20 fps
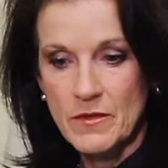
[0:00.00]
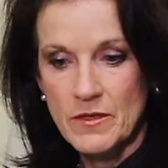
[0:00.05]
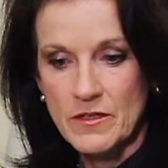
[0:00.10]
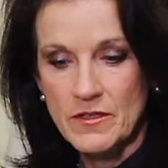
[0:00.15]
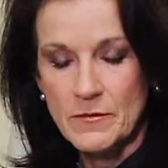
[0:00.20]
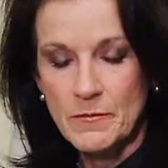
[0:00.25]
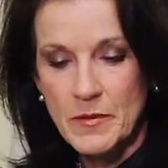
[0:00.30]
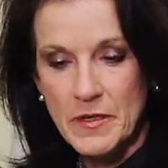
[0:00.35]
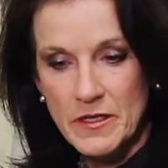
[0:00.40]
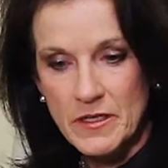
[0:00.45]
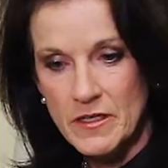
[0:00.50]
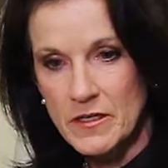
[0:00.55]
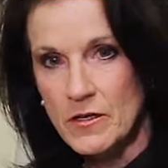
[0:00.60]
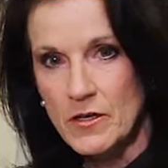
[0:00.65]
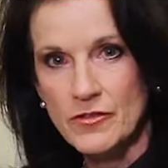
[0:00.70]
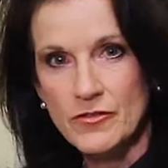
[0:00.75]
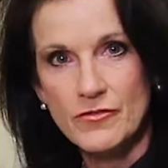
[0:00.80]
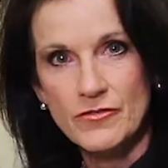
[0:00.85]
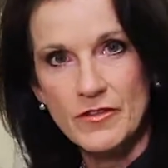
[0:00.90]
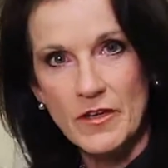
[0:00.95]
Depending
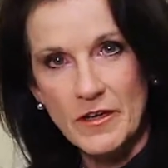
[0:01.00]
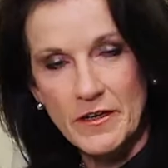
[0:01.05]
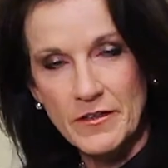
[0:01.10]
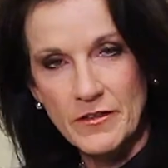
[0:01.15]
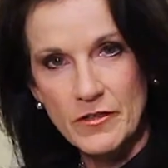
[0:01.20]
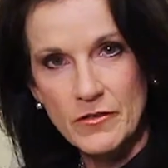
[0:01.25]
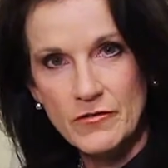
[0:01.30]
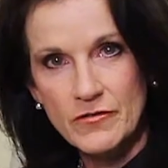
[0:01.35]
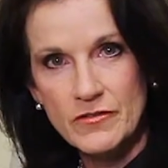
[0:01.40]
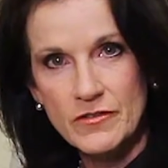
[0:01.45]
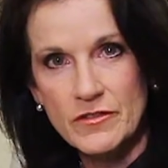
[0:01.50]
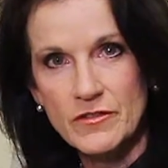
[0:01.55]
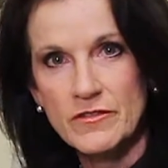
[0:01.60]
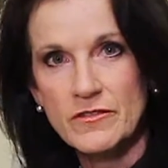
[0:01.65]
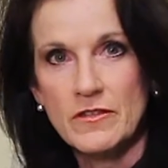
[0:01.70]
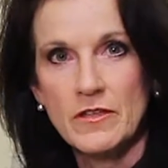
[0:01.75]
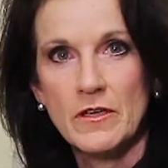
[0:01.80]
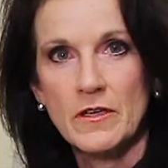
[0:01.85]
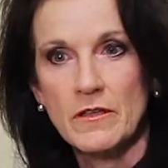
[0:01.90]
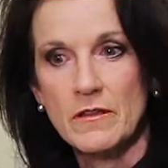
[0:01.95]
on your
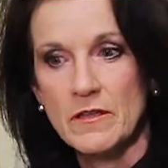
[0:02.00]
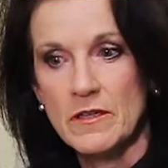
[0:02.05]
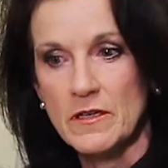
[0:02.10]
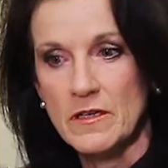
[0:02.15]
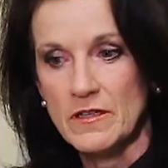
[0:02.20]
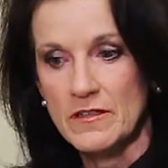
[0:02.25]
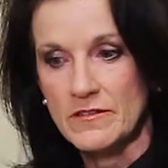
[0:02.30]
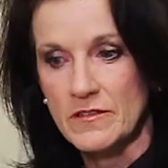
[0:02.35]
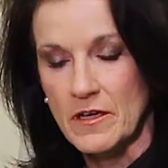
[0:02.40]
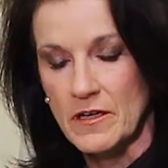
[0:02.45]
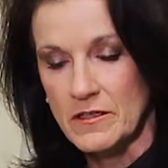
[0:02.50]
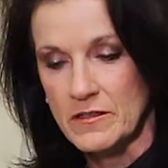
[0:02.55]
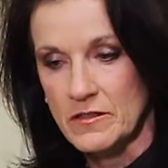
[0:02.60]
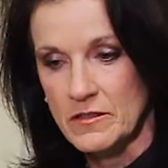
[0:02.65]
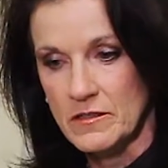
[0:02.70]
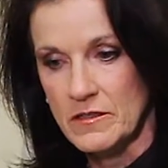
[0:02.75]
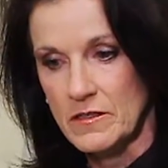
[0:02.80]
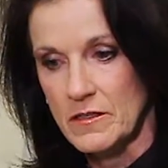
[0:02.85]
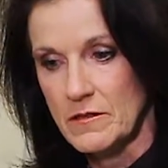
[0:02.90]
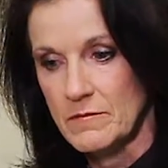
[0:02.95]
diagnosis and the exact
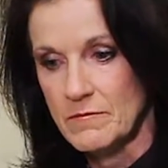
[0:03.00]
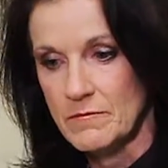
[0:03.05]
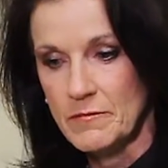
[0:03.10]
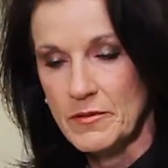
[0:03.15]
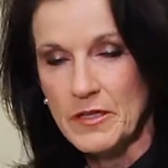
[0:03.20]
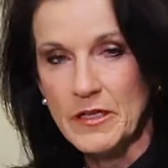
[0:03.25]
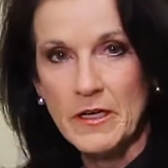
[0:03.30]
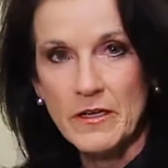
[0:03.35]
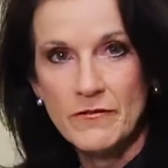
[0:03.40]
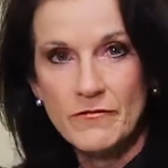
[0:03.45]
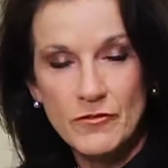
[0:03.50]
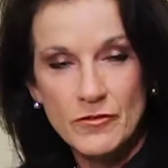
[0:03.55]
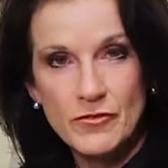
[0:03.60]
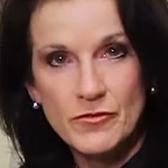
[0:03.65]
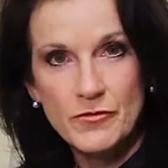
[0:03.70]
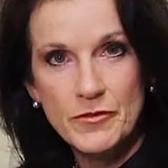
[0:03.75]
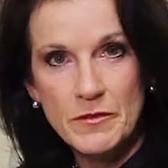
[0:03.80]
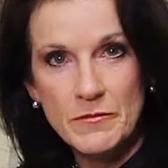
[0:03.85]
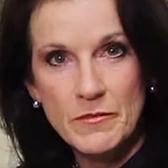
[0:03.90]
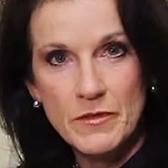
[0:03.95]
plan for
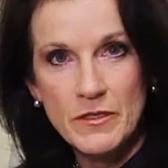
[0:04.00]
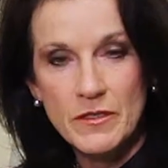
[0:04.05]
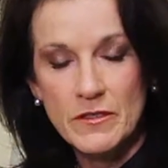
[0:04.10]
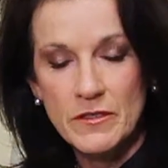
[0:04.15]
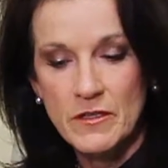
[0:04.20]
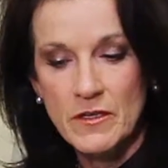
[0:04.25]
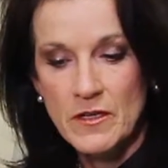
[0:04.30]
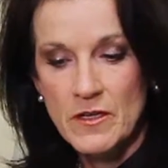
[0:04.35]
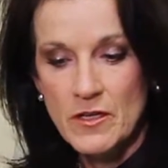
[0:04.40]
treatment,